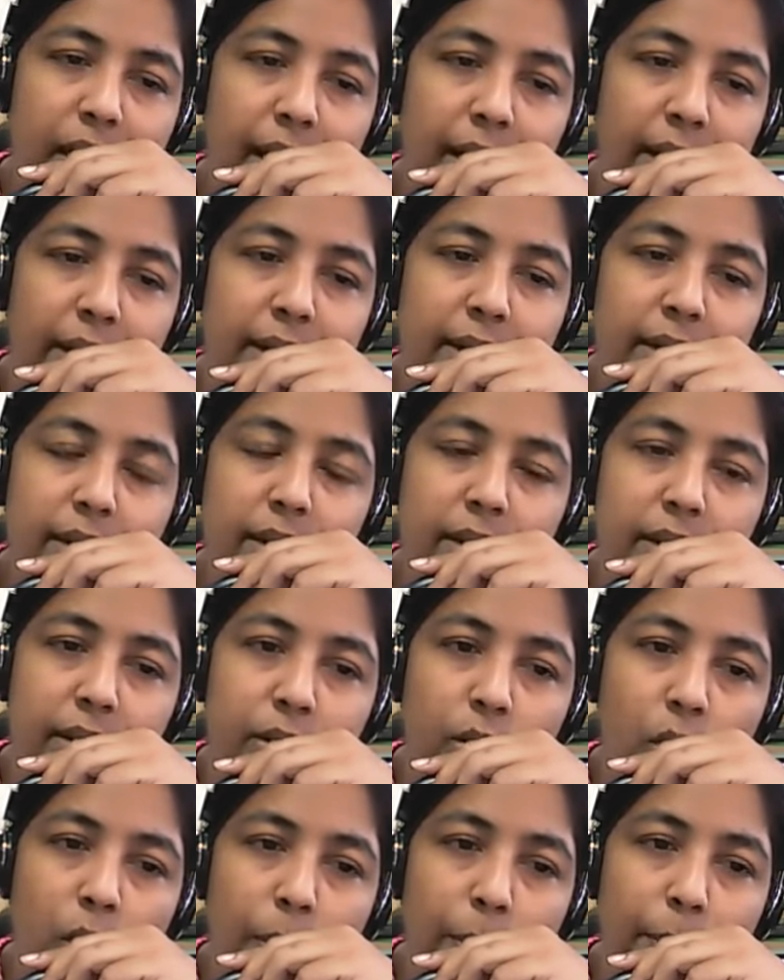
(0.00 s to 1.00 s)
and the
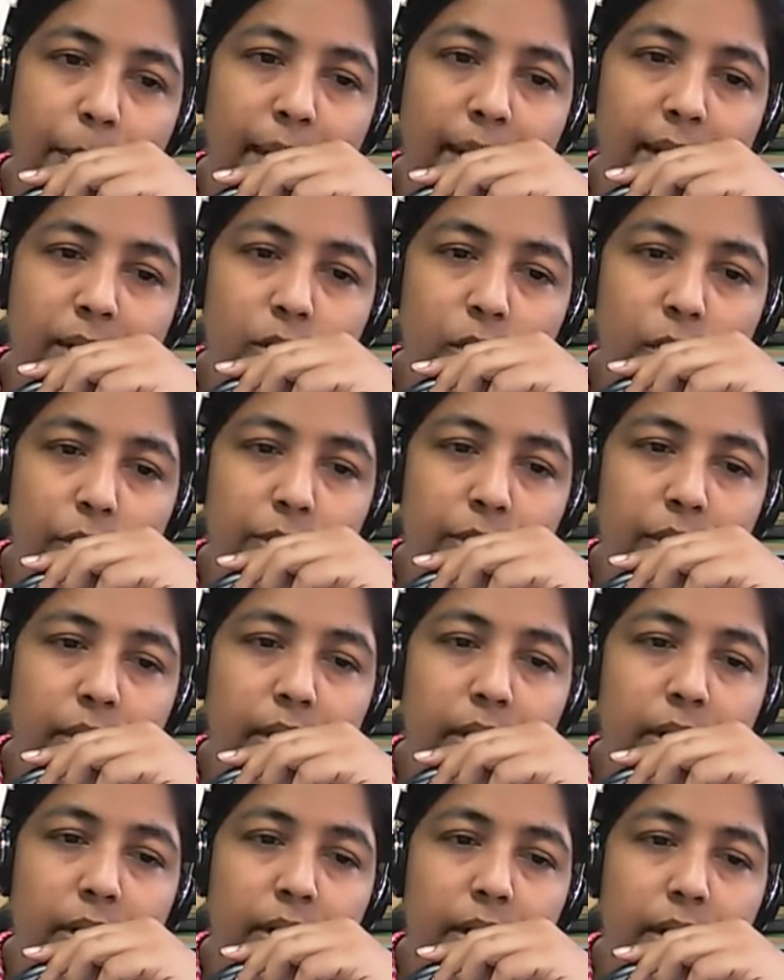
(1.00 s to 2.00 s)
complex of
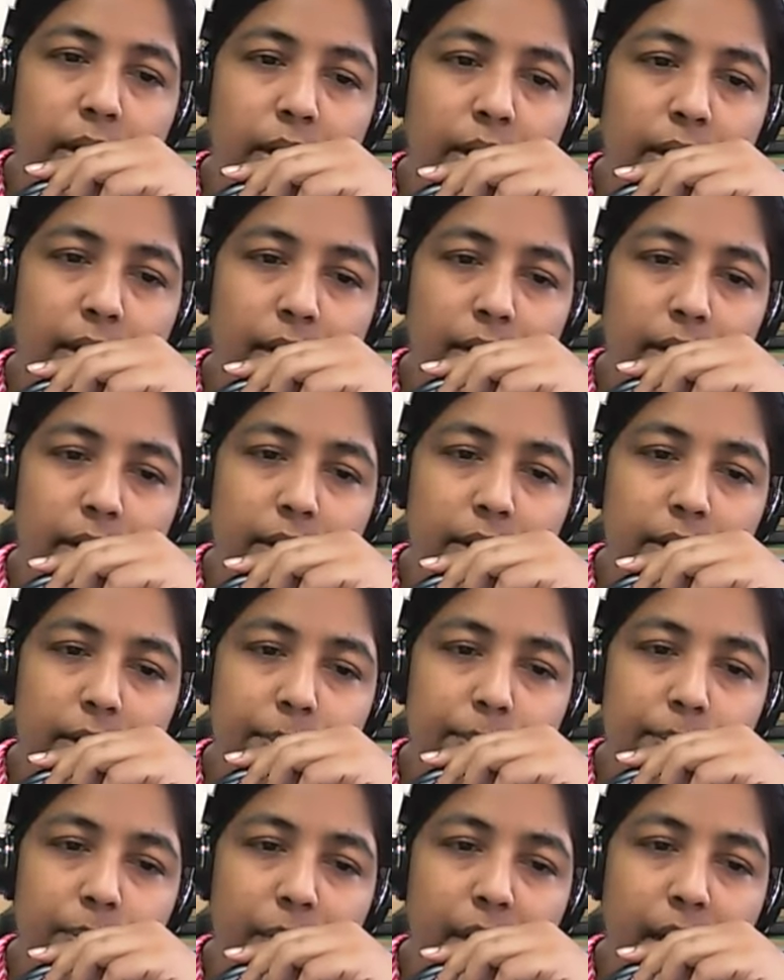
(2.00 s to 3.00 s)
the
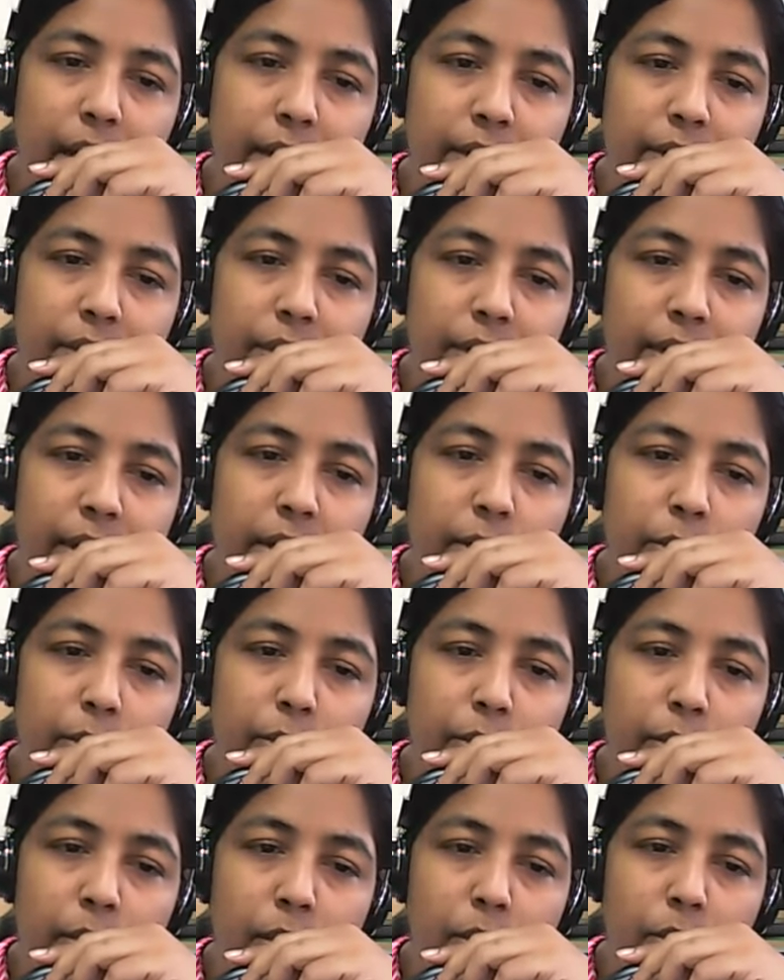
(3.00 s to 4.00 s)
Catherine
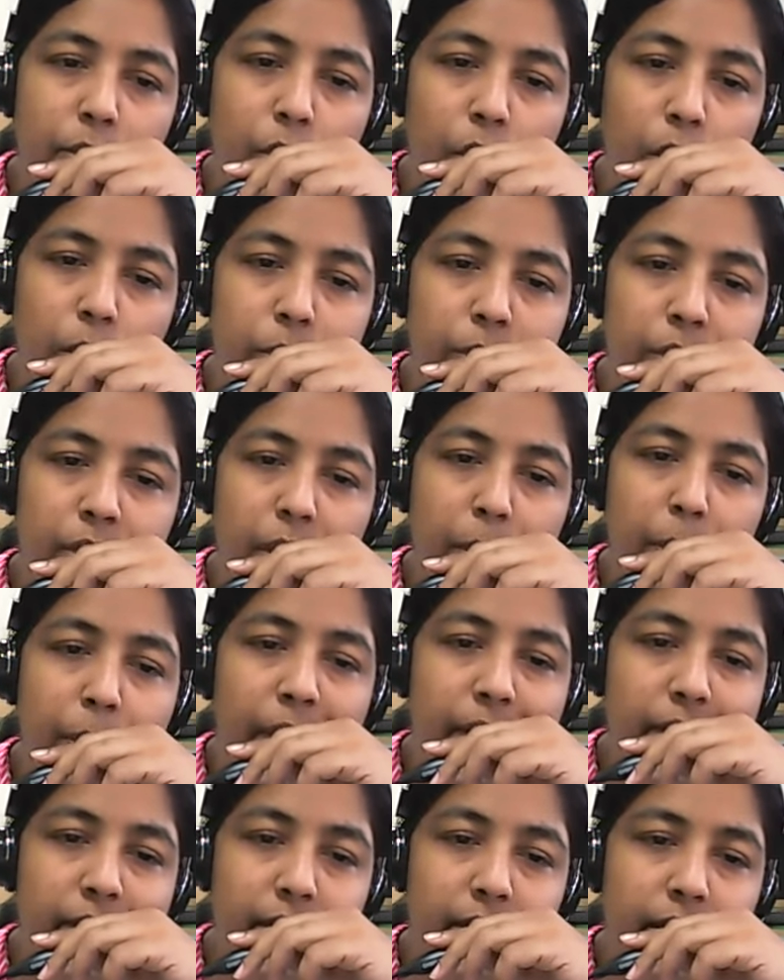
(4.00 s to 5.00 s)
forms the
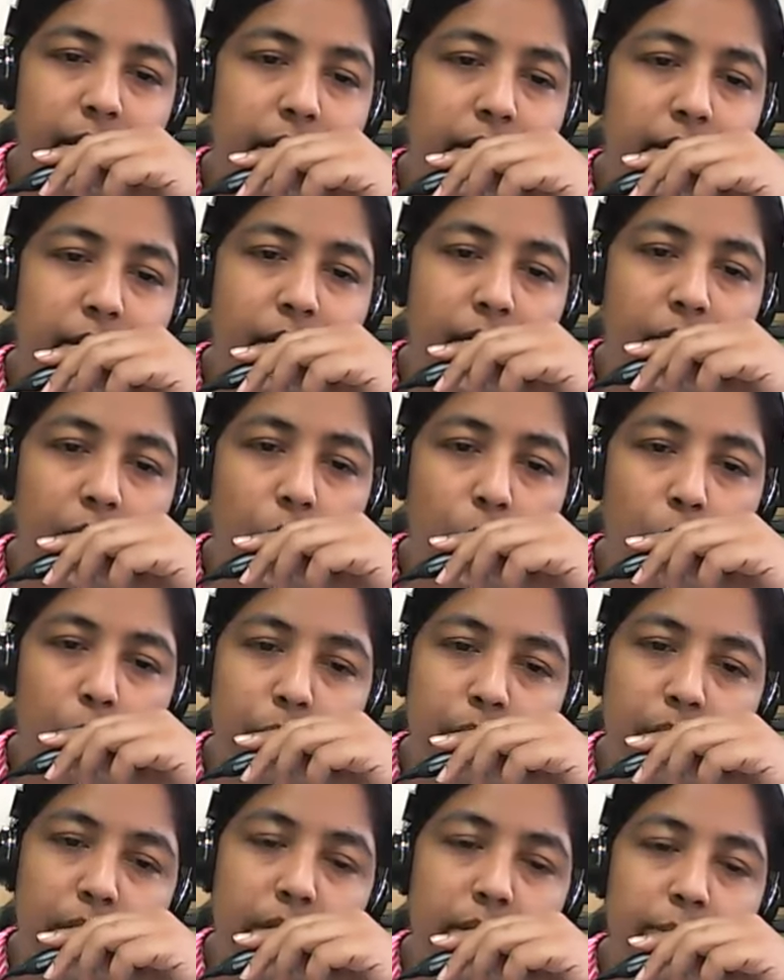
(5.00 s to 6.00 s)
baskets around
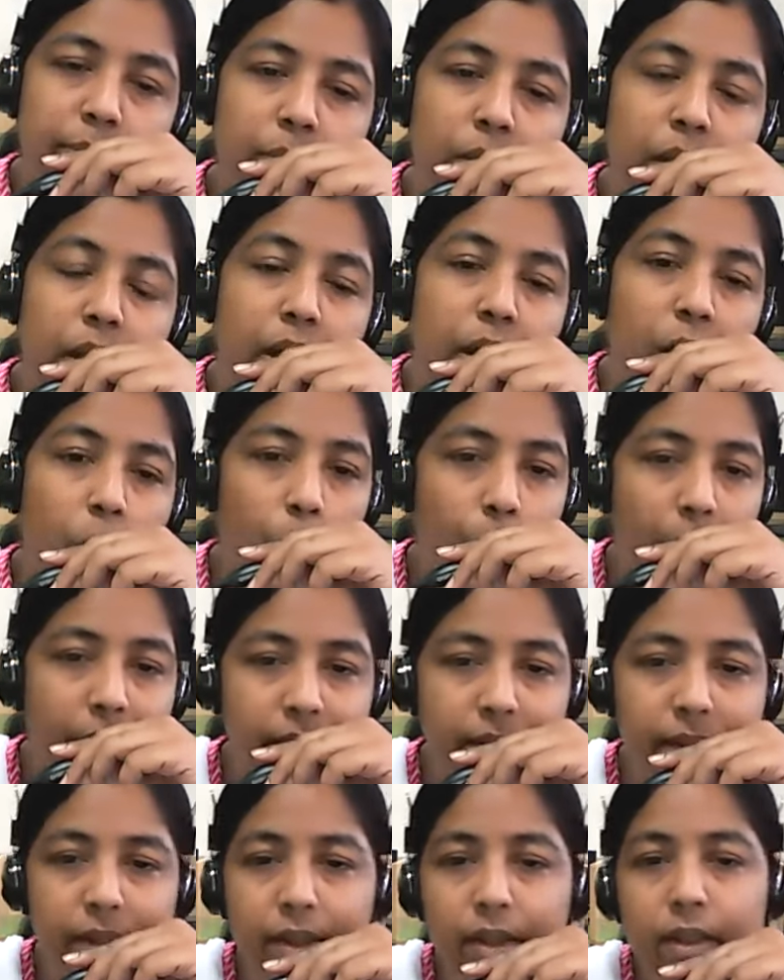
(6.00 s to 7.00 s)
the
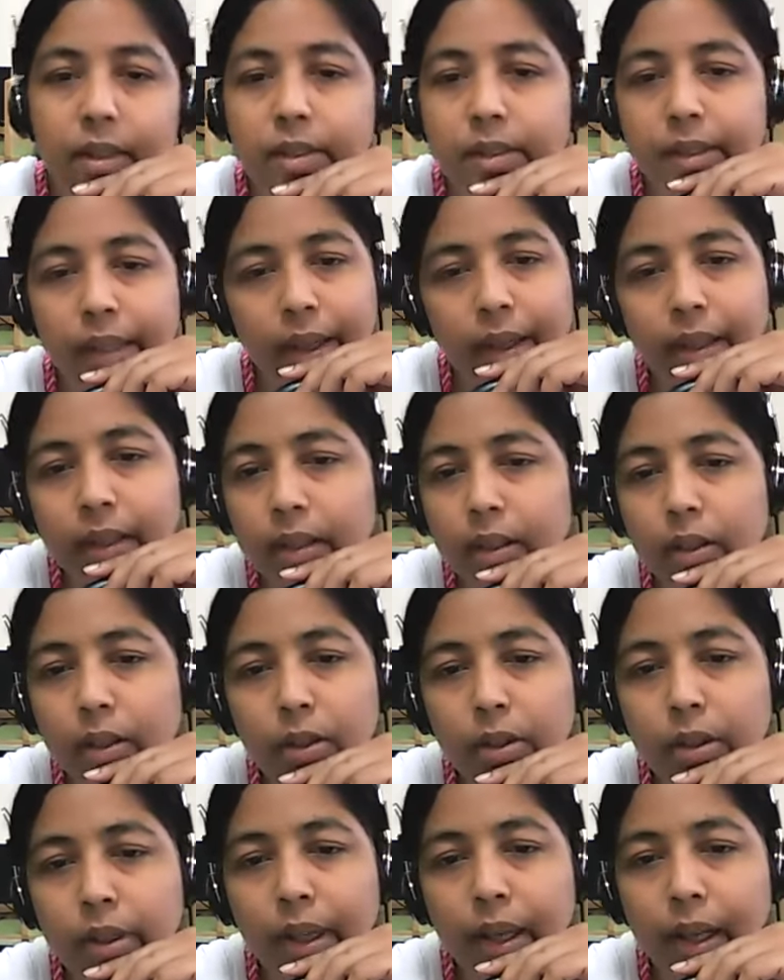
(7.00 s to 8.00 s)
vesicles and
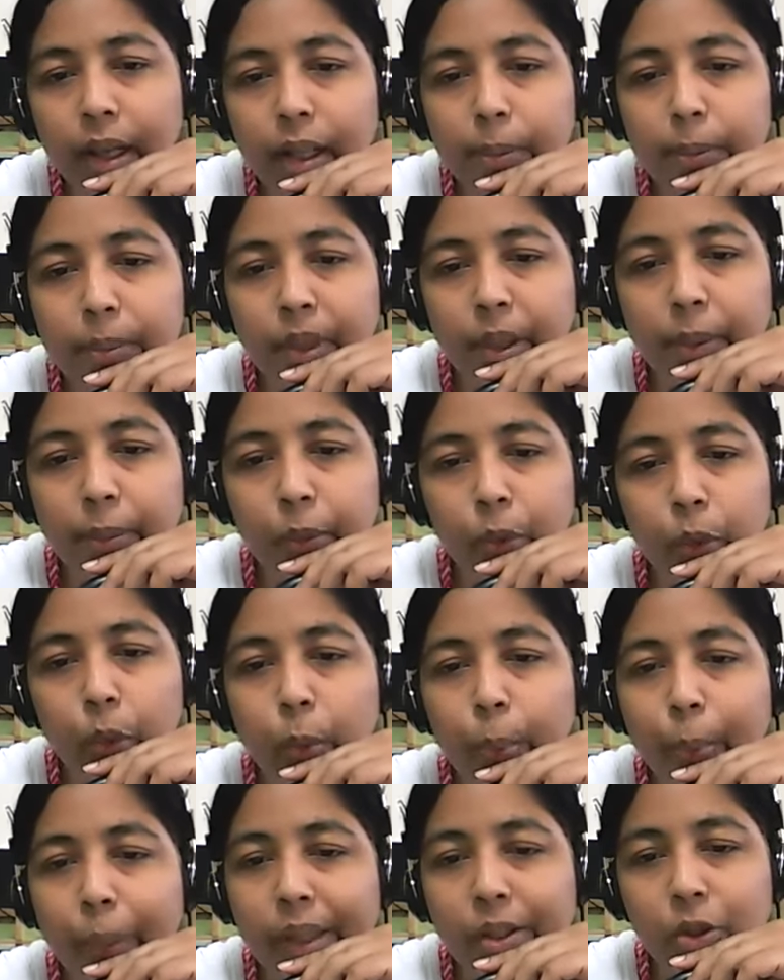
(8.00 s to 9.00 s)
helps them
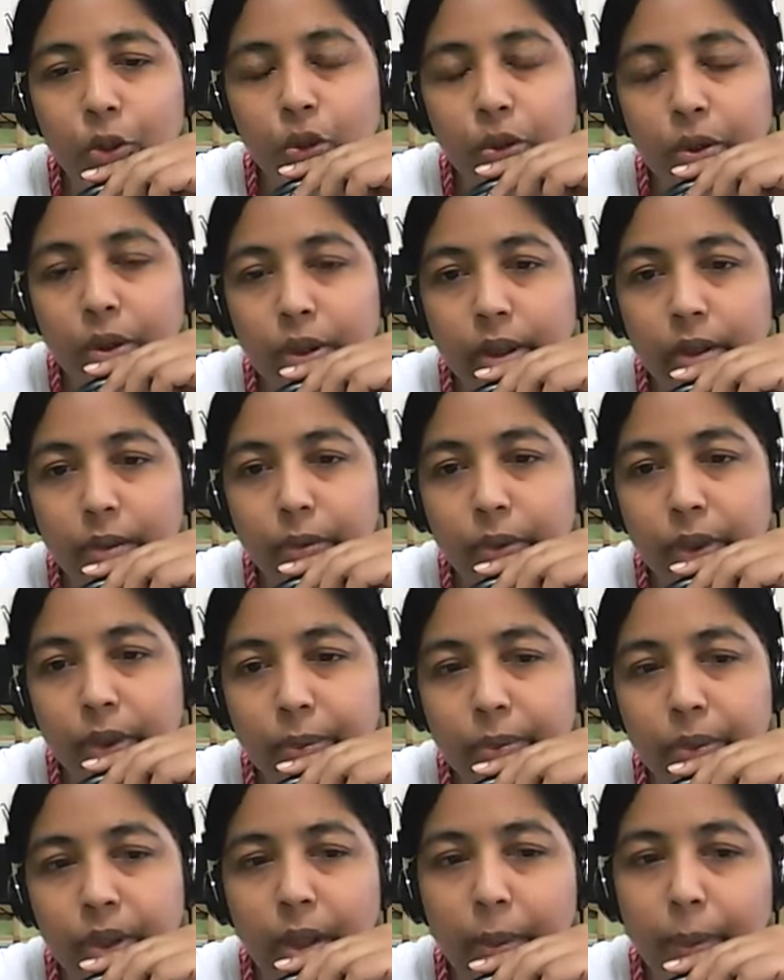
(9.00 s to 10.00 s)
to pinch from
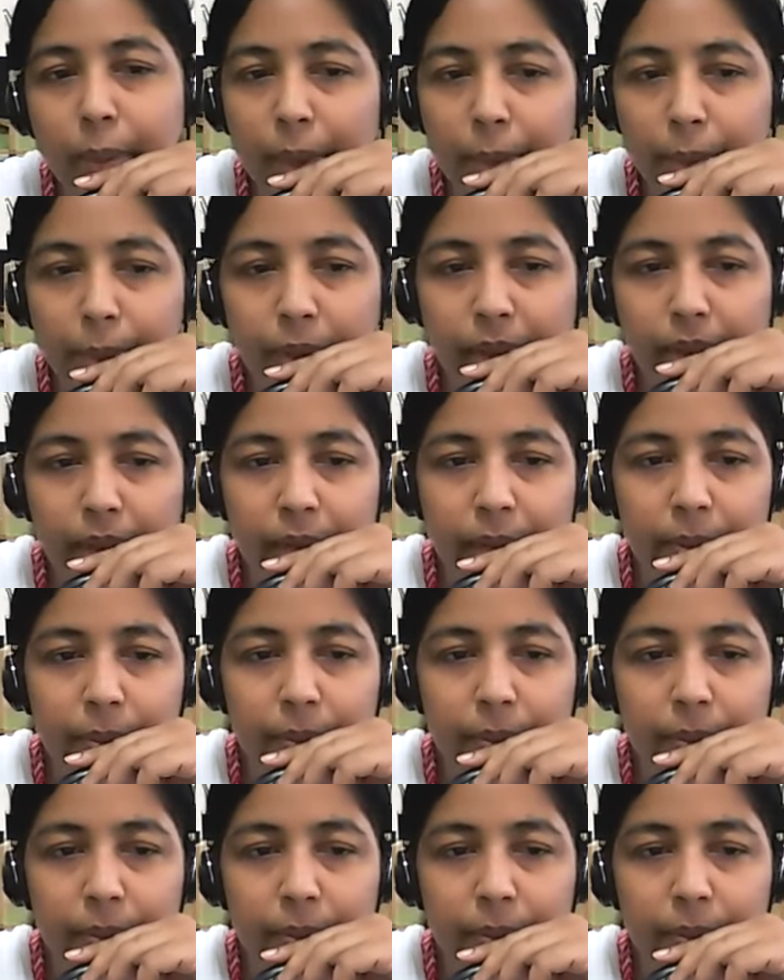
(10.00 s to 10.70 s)
the membrane.